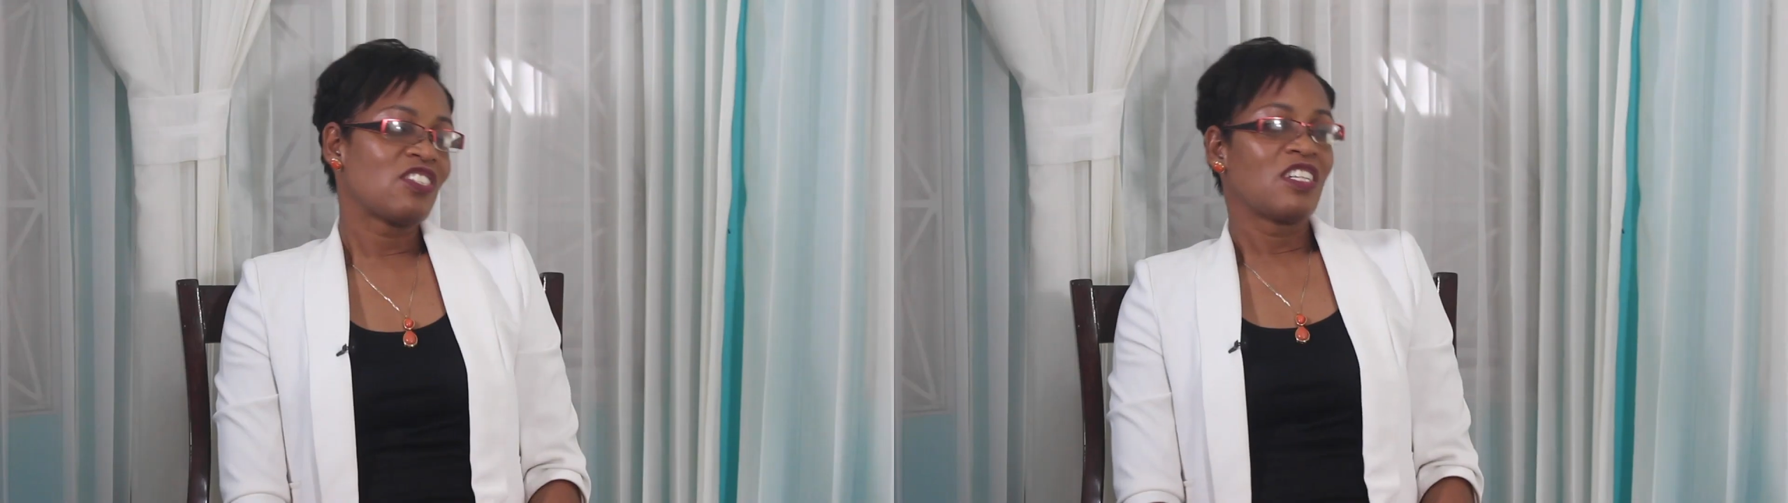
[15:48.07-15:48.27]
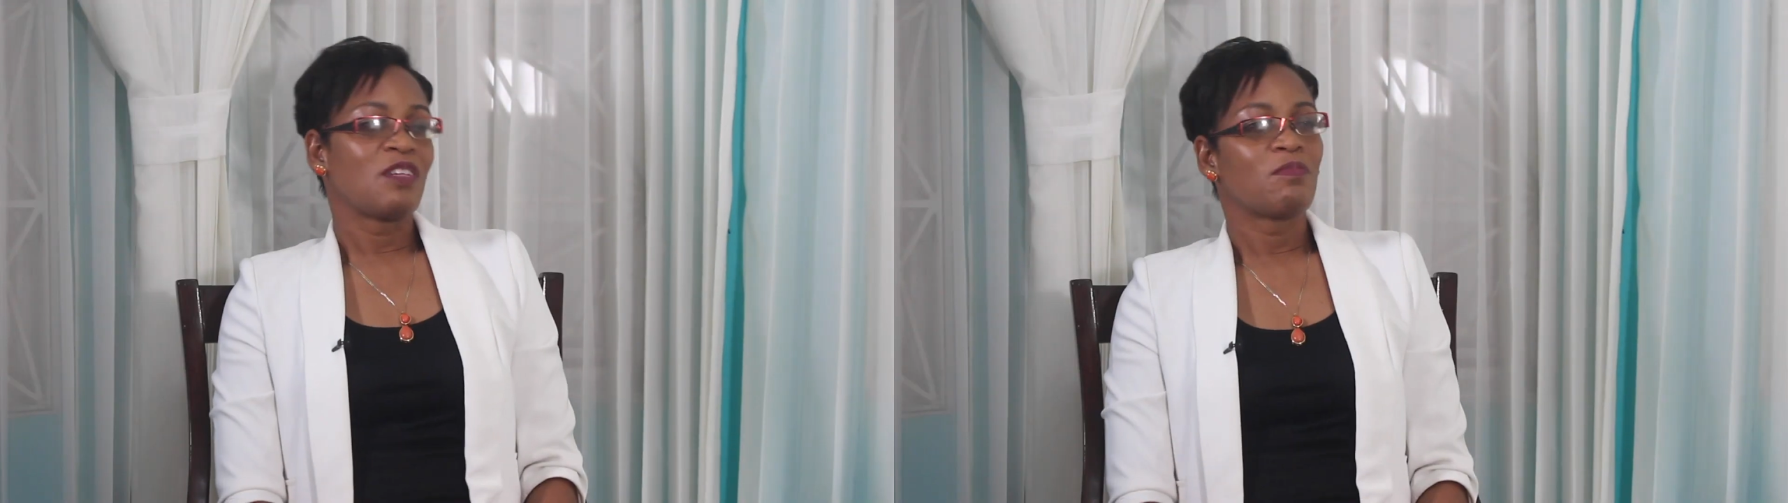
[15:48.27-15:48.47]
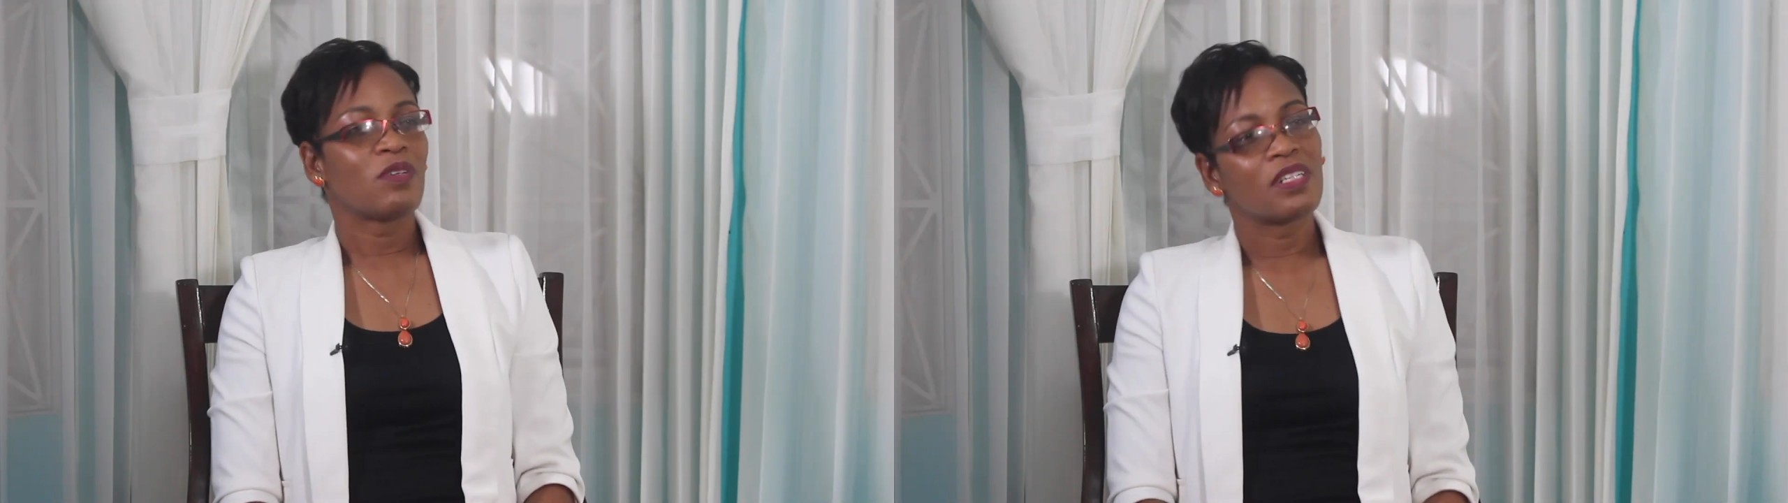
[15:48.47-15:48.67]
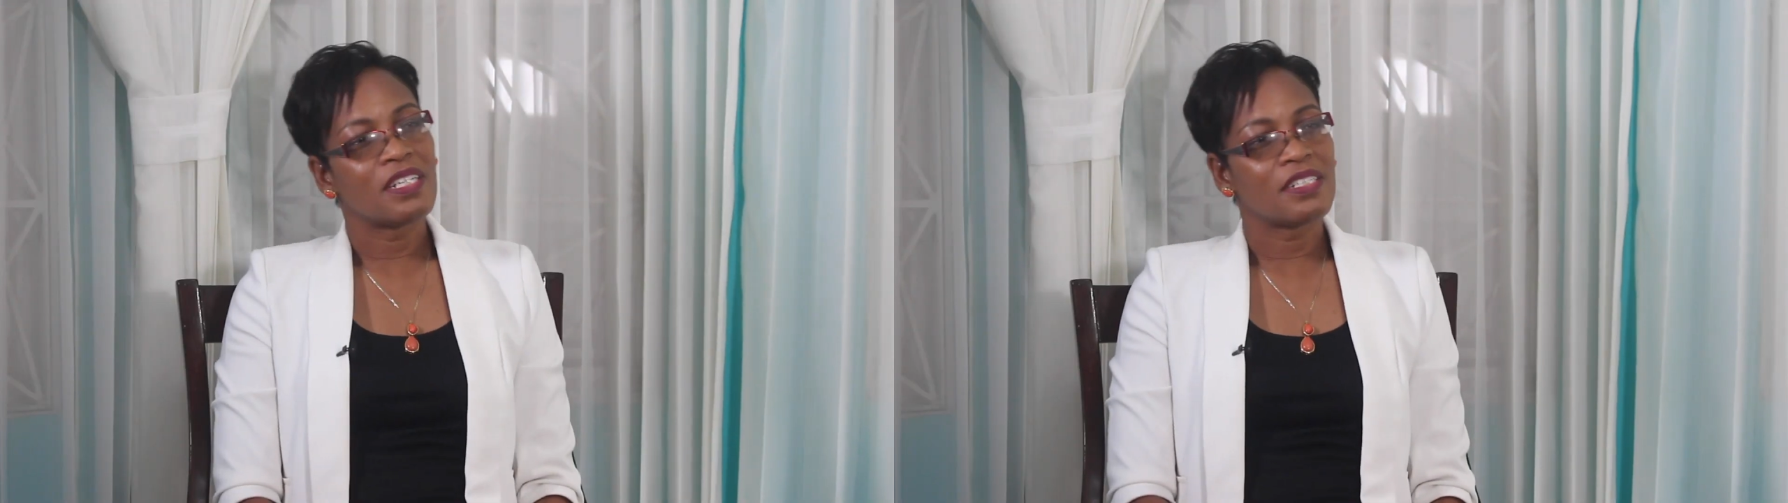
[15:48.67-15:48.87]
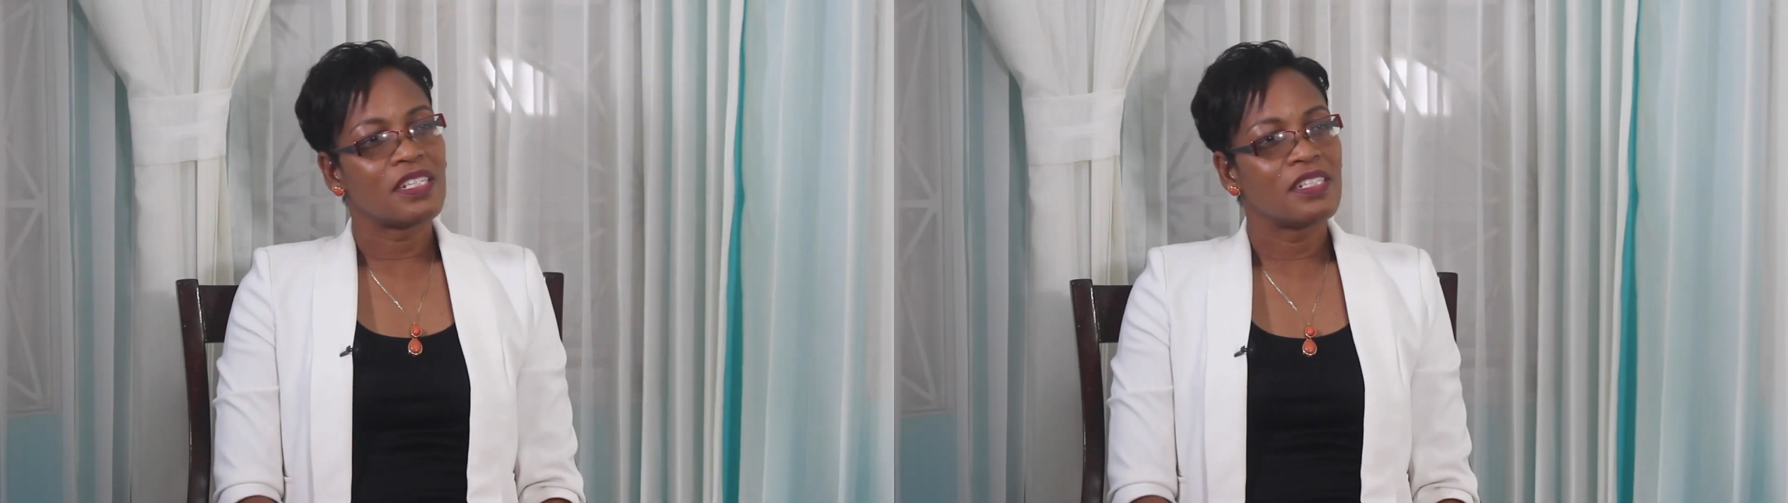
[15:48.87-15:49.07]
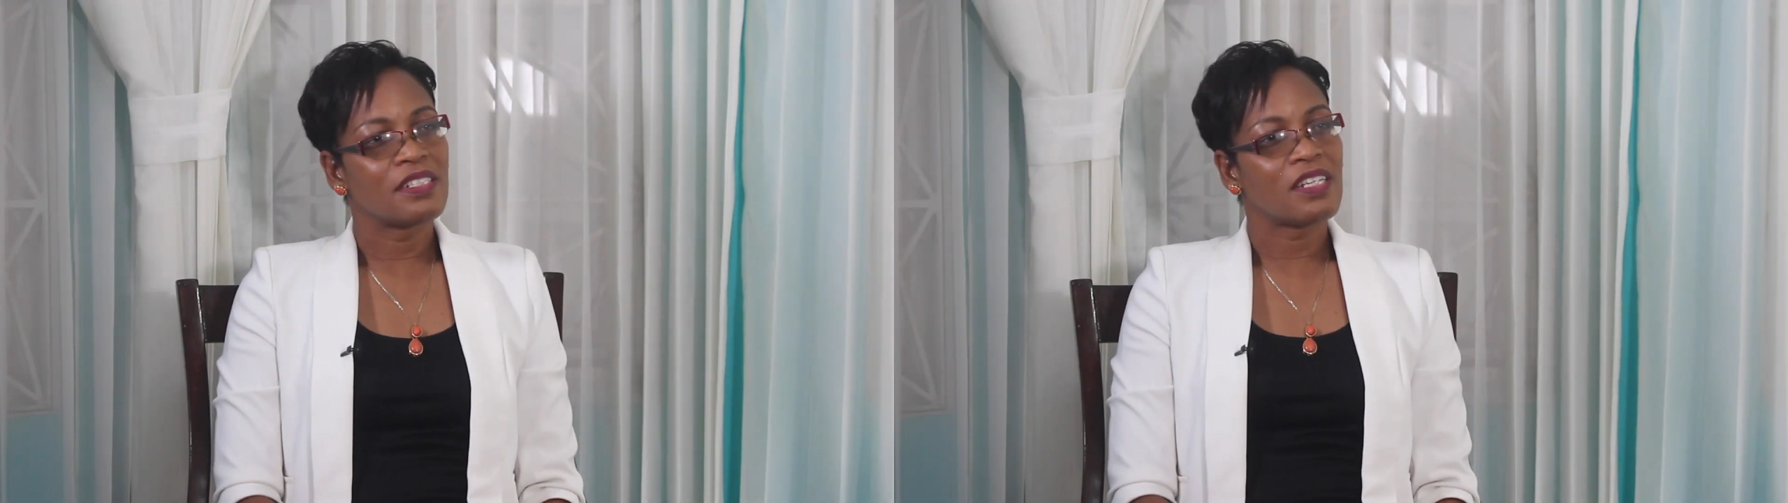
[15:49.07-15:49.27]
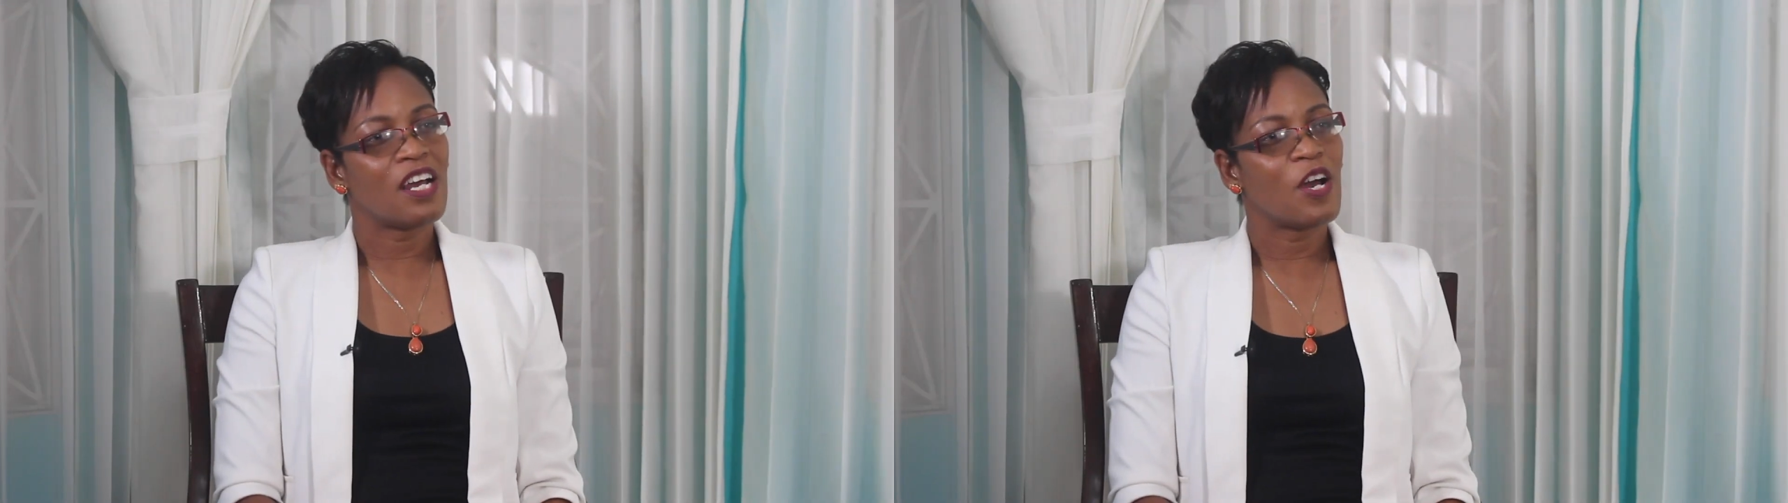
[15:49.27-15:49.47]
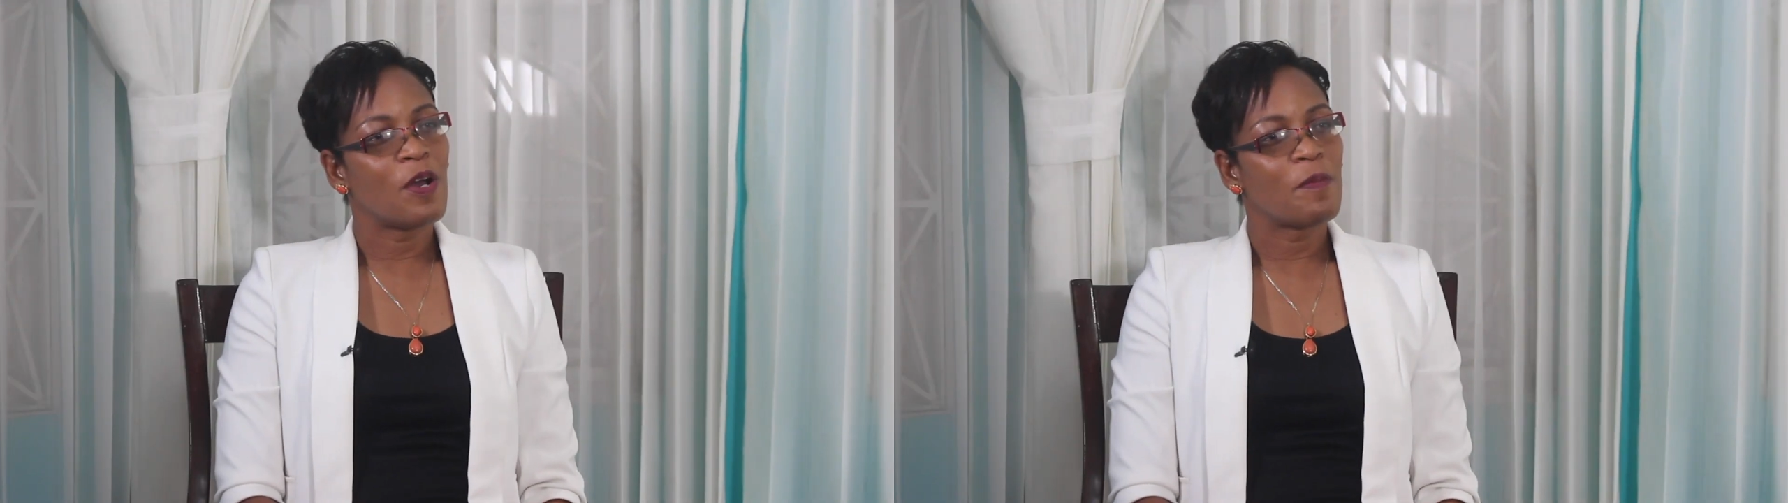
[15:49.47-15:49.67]
Motivational Mondays
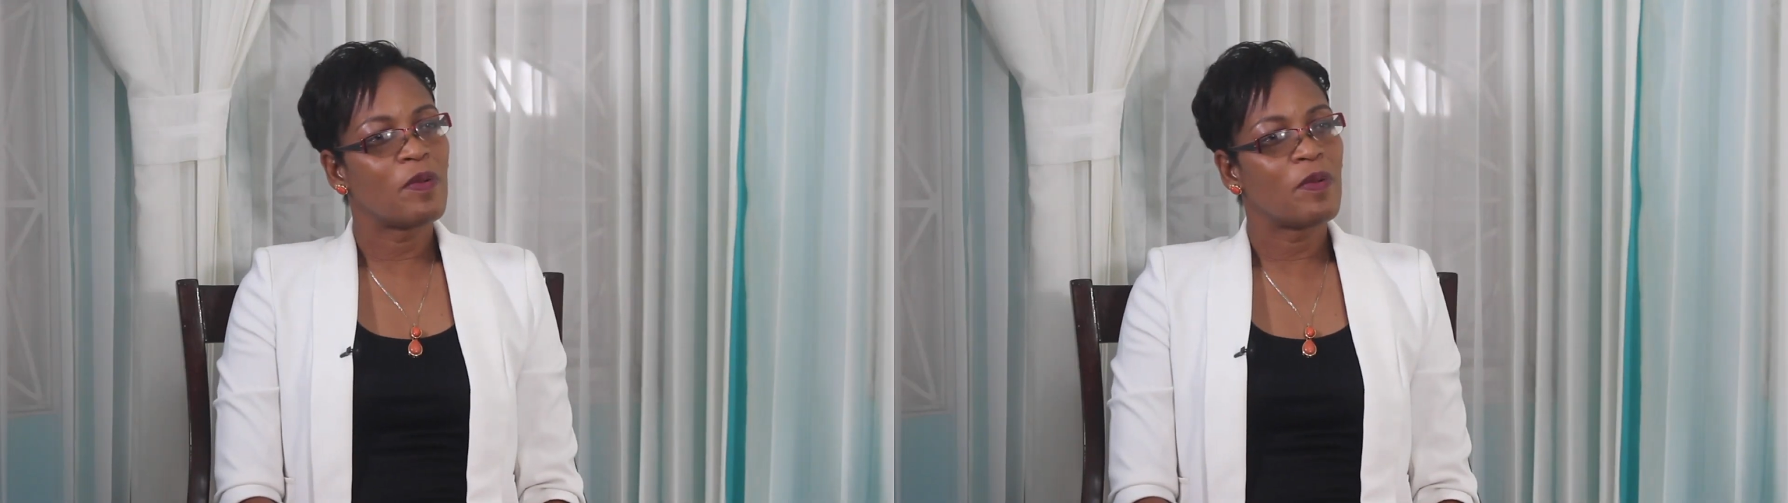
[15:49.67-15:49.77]
is